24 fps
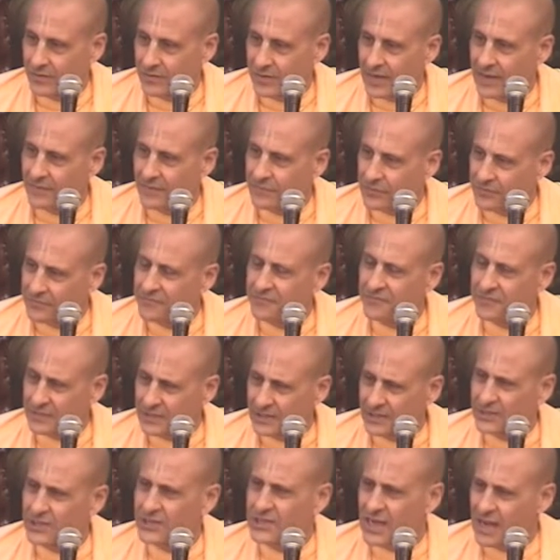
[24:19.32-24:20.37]
have a
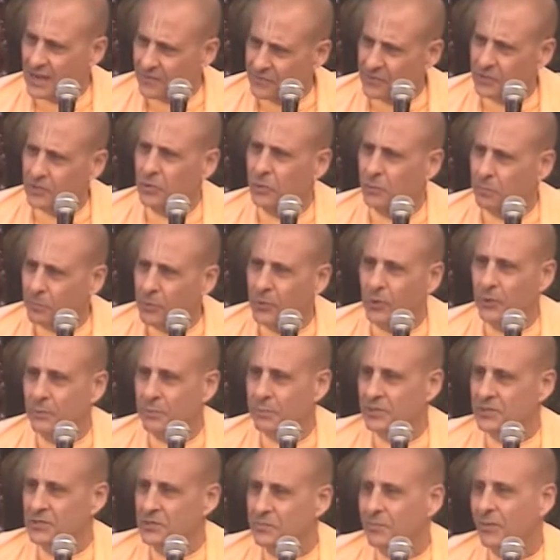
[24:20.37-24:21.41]
philosophical
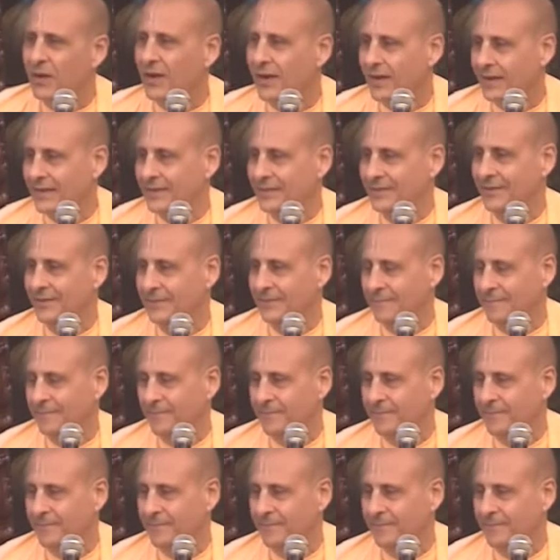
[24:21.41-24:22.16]
purpose behind them.